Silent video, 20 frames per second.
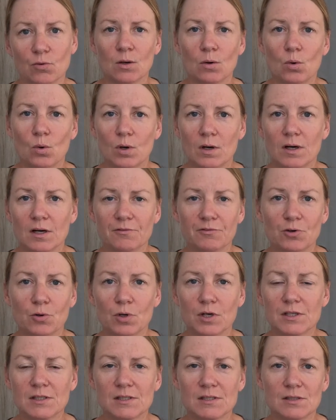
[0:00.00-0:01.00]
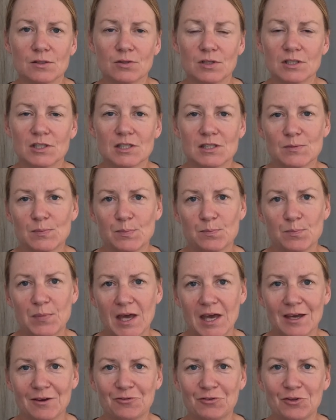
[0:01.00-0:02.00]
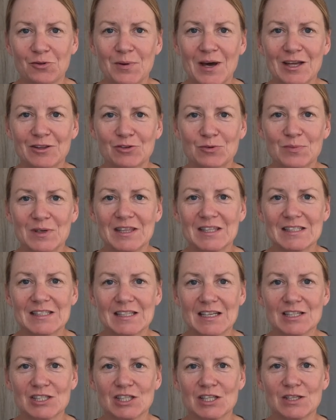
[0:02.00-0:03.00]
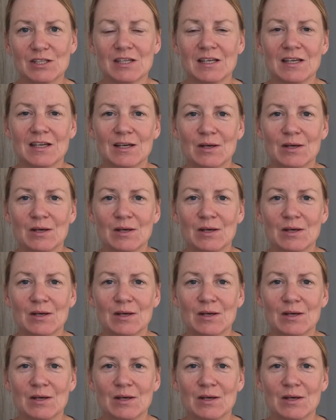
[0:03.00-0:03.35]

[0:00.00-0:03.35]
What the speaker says: Or, of course, you can just pay for the bathroom in the station.